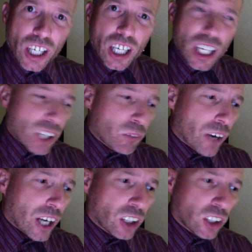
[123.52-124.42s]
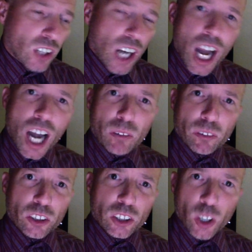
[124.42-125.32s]
He makes
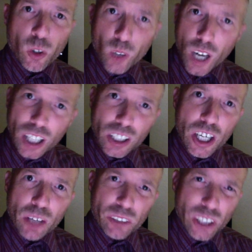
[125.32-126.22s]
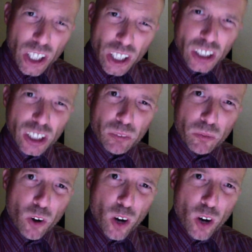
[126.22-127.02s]
animals so goddamn tasty, boy.